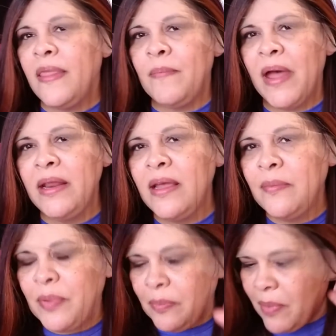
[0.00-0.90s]
might
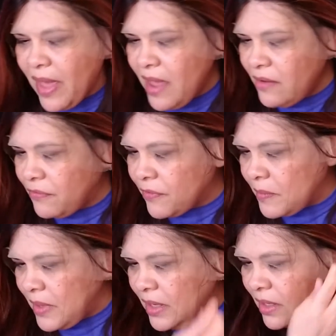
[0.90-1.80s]
not be bad for
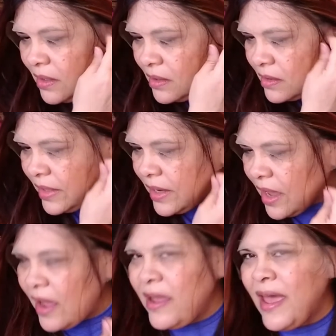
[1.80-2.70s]
me. Like,
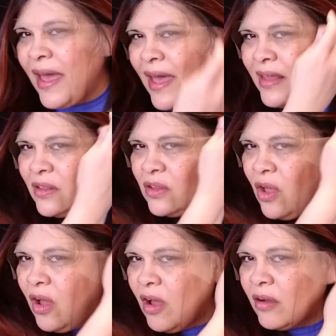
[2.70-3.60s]
I had
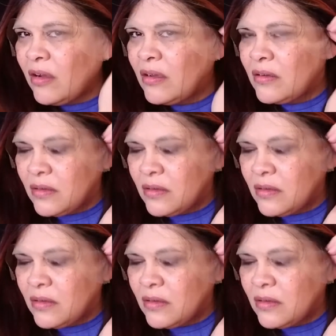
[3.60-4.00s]
long